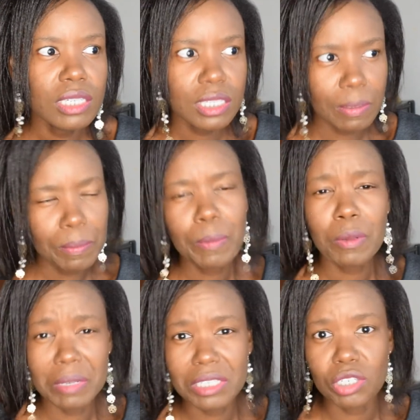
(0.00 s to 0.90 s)
some people
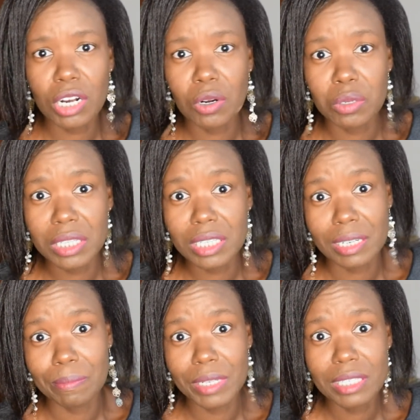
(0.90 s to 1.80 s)
may struggle with it a
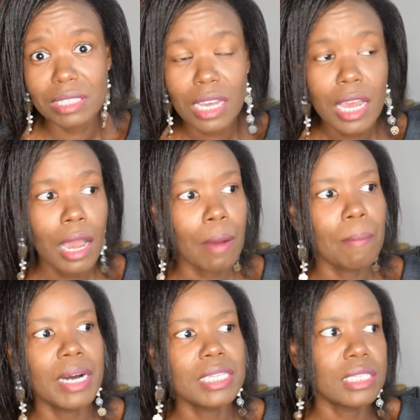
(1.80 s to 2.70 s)
bit,
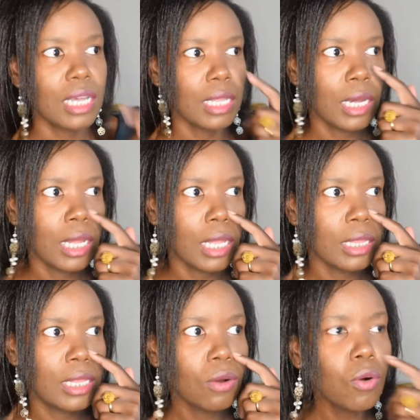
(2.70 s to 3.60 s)
but
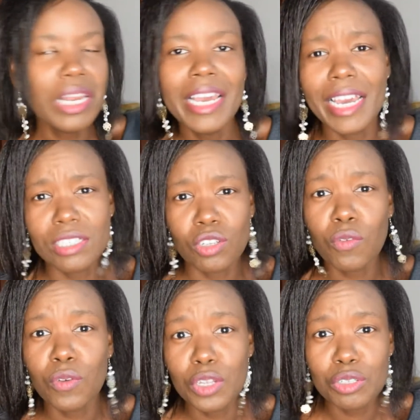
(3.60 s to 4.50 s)
the goal here is not
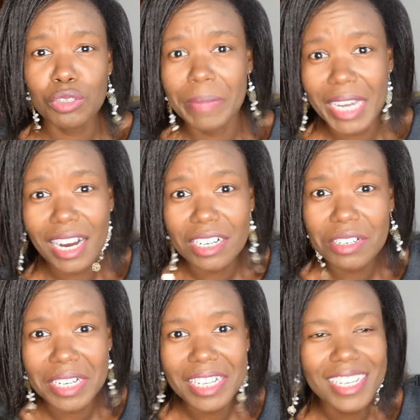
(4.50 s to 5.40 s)
for you to be
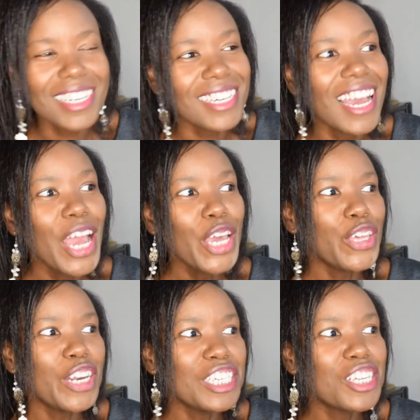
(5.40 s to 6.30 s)
hungry. You
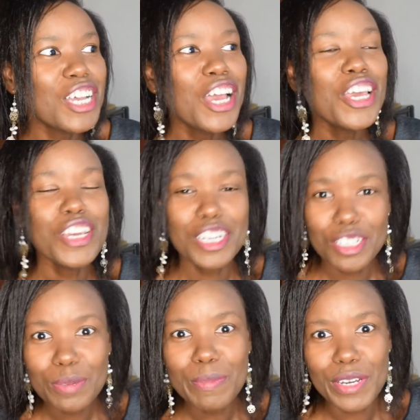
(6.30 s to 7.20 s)
need
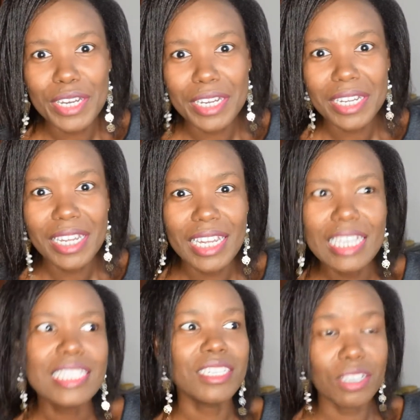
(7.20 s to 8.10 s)
to be
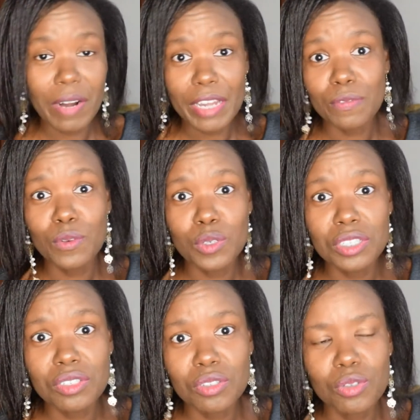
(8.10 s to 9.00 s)
eating the right
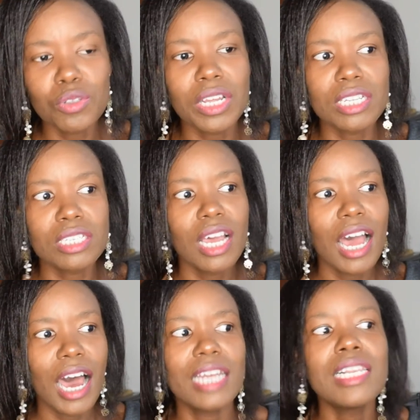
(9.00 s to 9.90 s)
foods so that
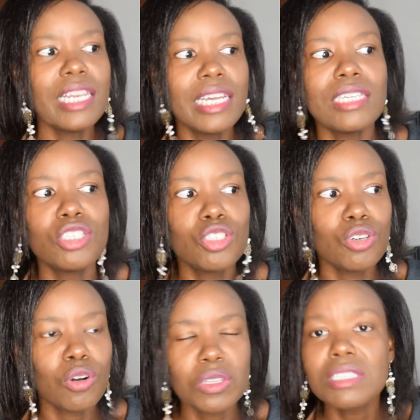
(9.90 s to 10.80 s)
at least you
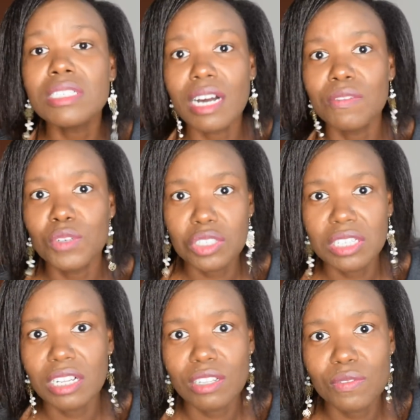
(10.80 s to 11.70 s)
don't starve
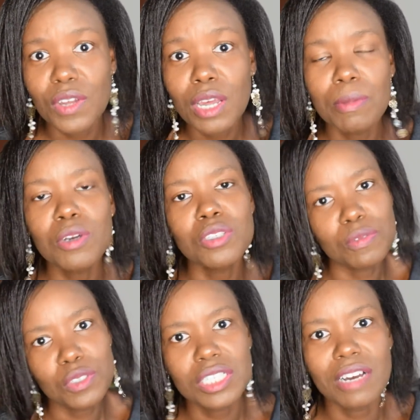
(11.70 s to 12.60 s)
yourself, because if
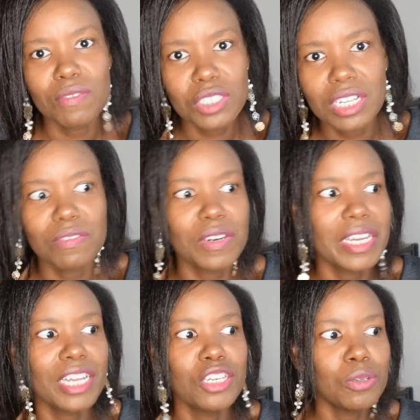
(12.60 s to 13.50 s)
you starve yourself
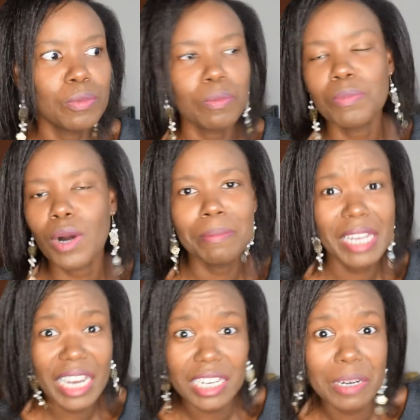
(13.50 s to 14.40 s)
again, you'll probably
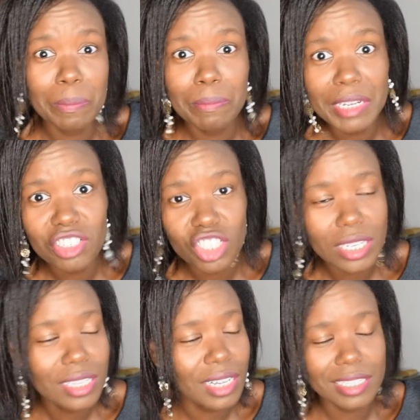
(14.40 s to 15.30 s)
end up
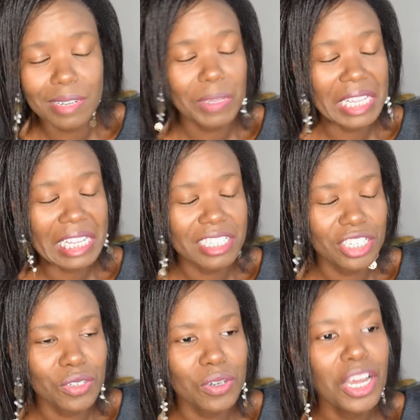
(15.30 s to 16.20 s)
binging. That's something that I
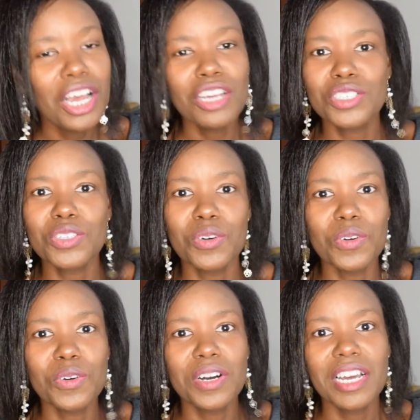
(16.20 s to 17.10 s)
do.
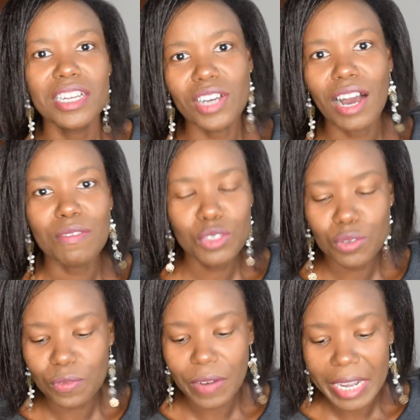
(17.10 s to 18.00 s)
So you have to
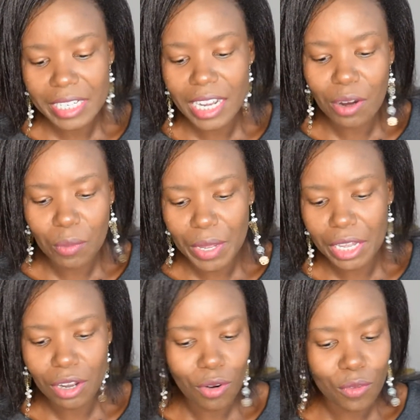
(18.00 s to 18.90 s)
find a way
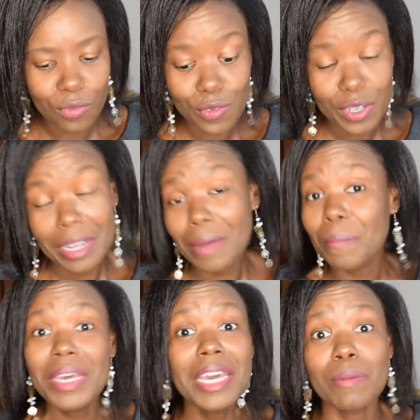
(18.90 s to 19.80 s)
of
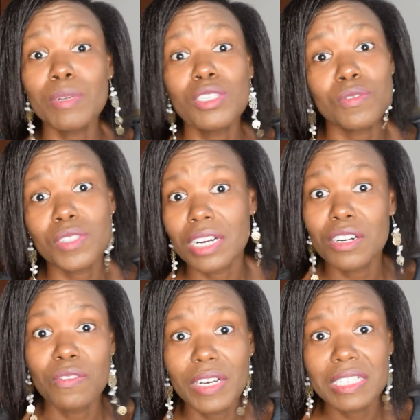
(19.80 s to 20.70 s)
making a bit of
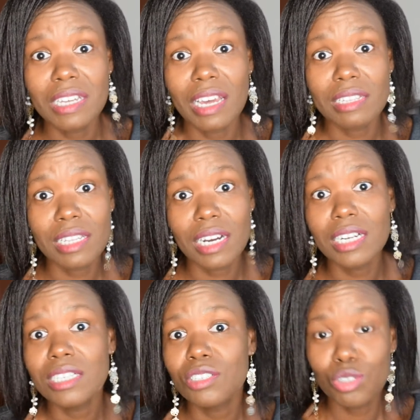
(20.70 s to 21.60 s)
sacrifice here and there
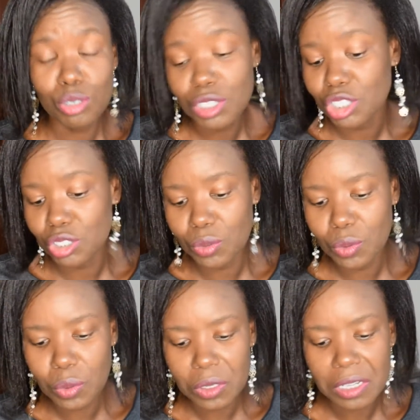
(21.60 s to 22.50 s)
to reach your
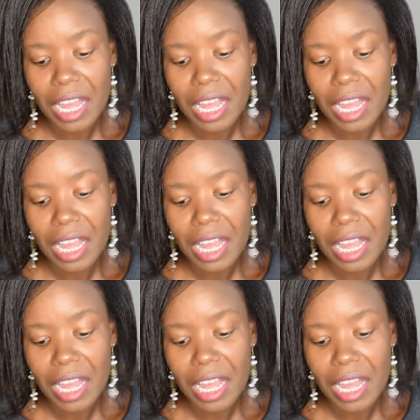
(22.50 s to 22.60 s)
goal.